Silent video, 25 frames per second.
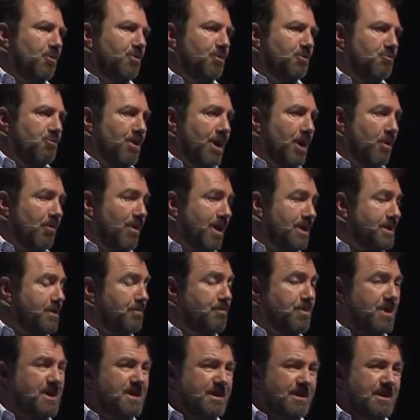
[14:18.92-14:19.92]
the railways, a
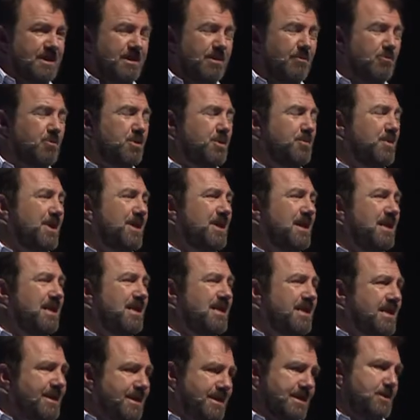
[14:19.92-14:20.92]
business that would have been the
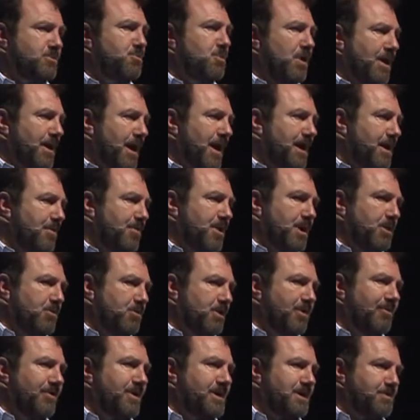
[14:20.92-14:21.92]
least one anybody would
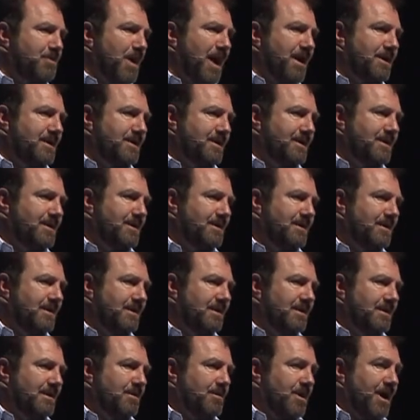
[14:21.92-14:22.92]
have expected.
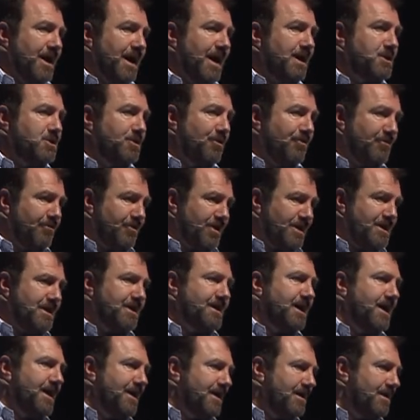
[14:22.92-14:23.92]
But it actually fitted
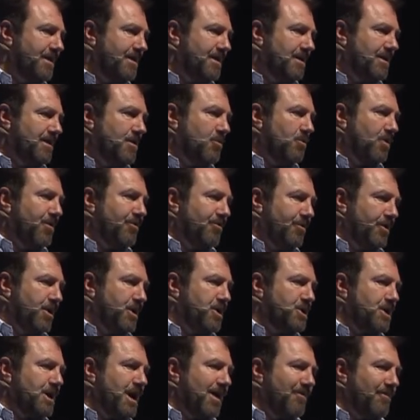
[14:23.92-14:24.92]
in with
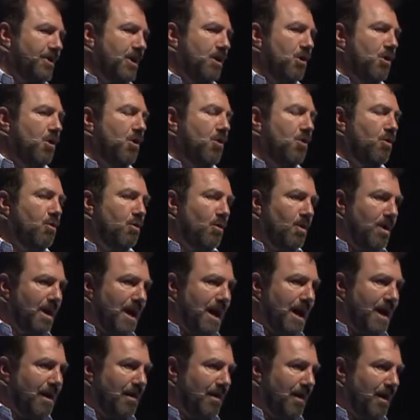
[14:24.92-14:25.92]
Virgin having a long haul
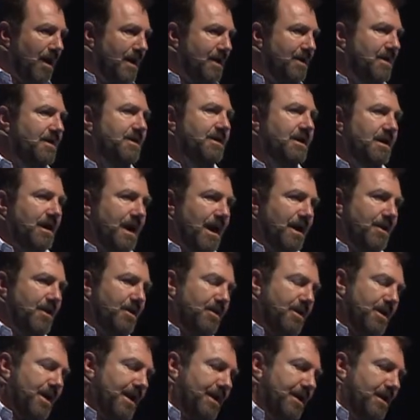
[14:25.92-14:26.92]
airline. And
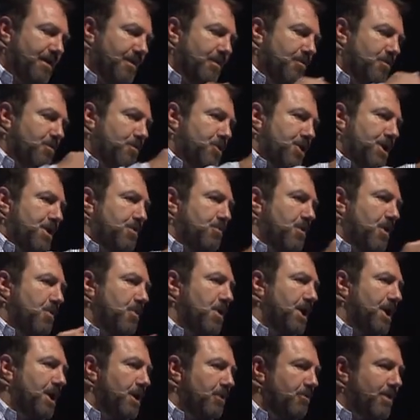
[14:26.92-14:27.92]
in Britain, we
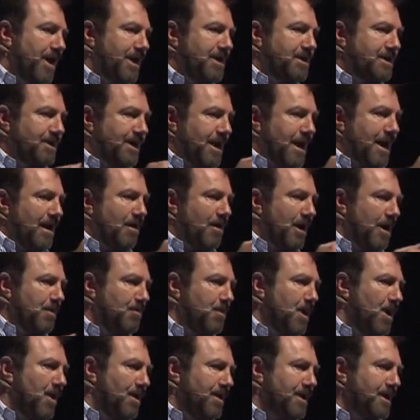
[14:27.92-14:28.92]
weren't going to enter the airline
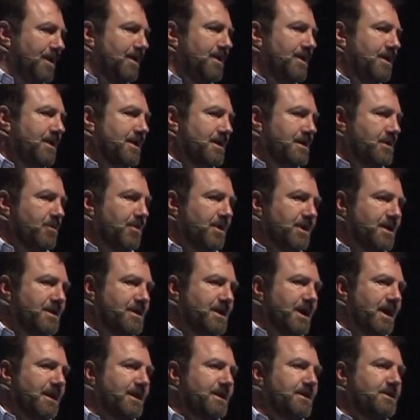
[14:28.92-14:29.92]
market, so we
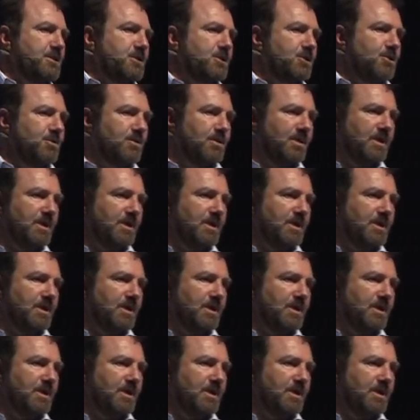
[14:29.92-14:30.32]
decided to